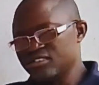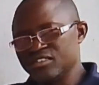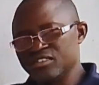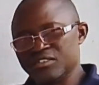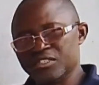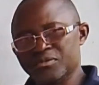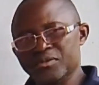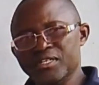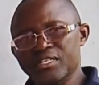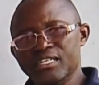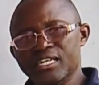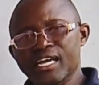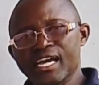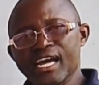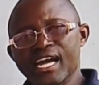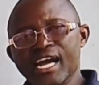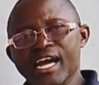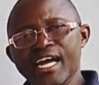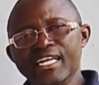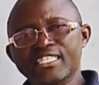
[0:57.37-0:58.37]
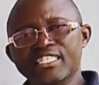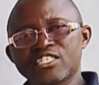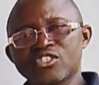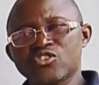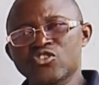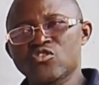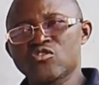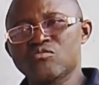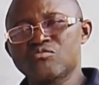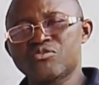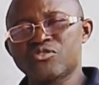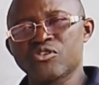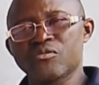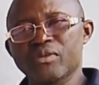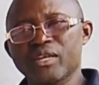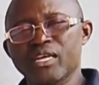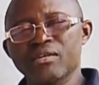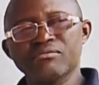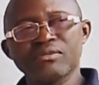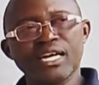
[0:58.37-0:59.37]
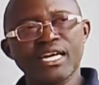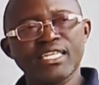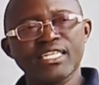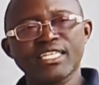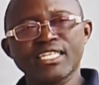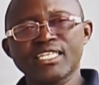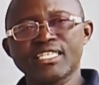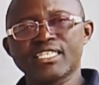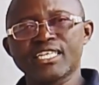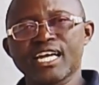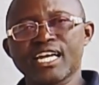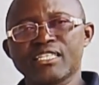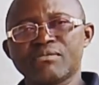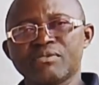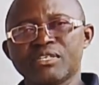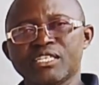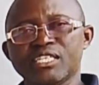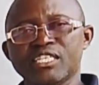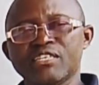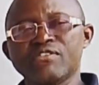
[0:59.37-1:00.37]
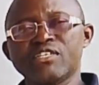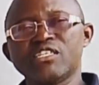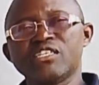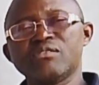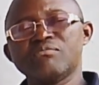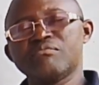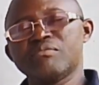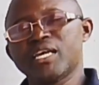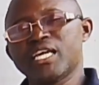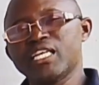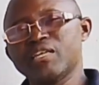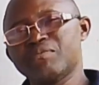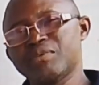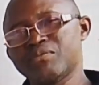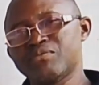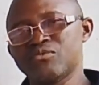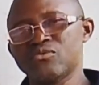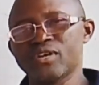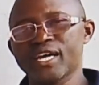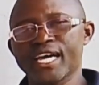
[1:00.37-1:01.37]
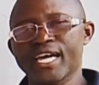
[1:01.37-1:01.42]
Spin dryer has its own problem, and this has been giving many people